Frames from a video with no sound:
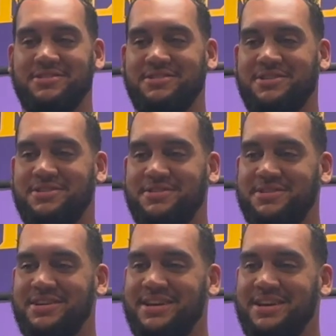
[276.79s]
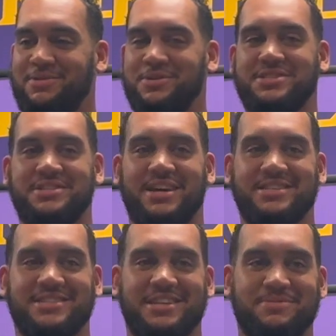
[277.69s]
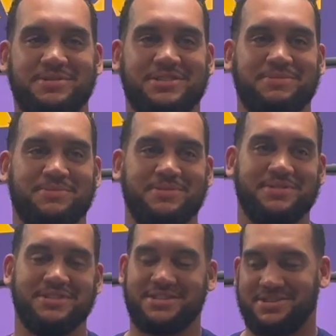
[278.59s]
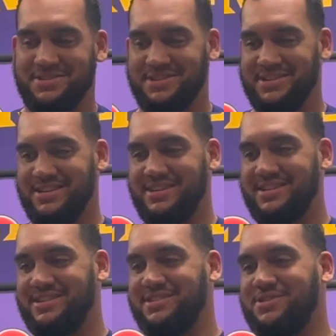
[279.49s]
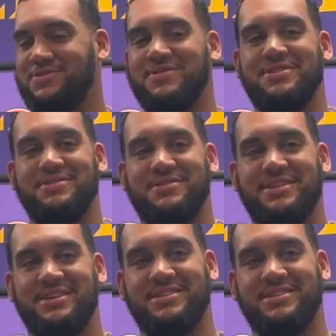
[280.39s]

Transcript: You know, Winston likes to keep it simple. So, you know, it's fun doing that.